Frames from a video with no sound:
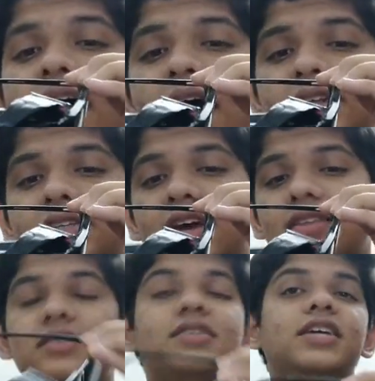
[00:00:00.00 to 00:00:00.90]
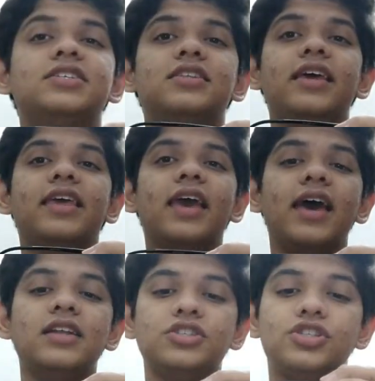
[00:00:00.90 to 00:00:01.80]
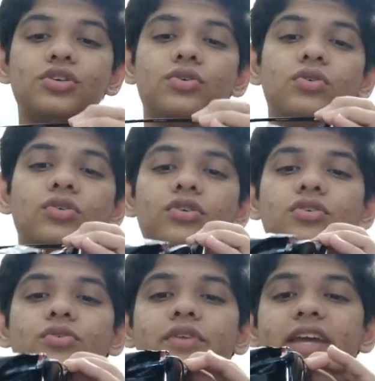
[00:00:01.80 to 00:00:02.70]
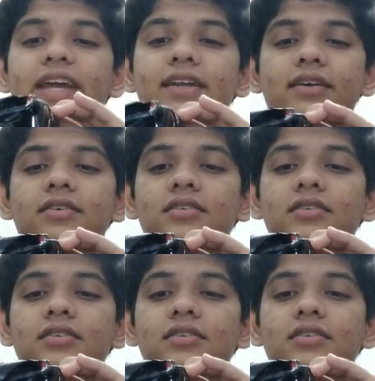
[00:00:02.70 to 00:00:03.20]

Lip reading: At current stage they can show you date,